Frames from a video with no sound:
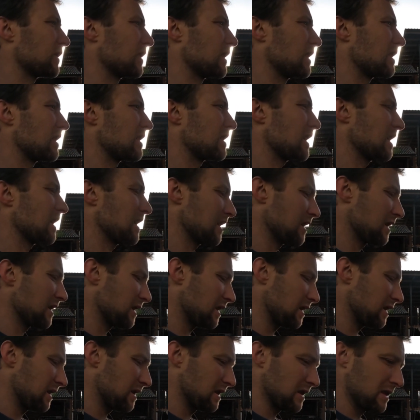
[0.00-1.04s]
for the sake of
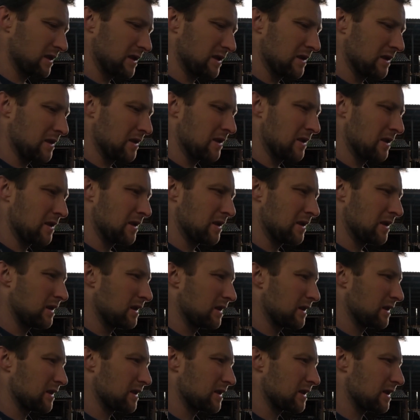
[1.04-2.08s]
the
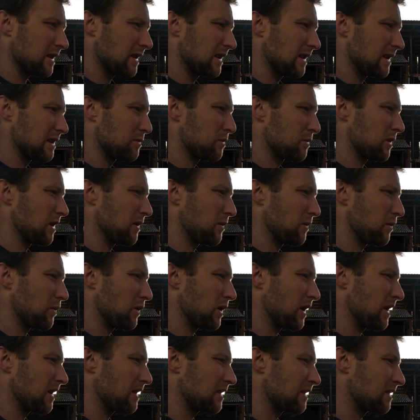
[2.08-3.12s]
silage being
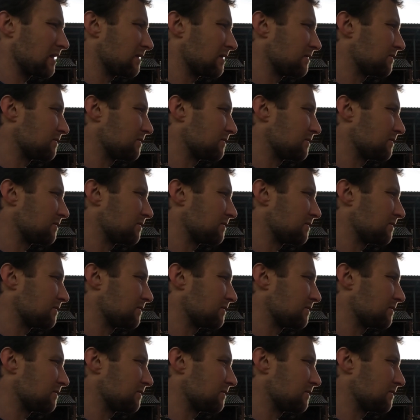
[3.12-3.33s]
wet.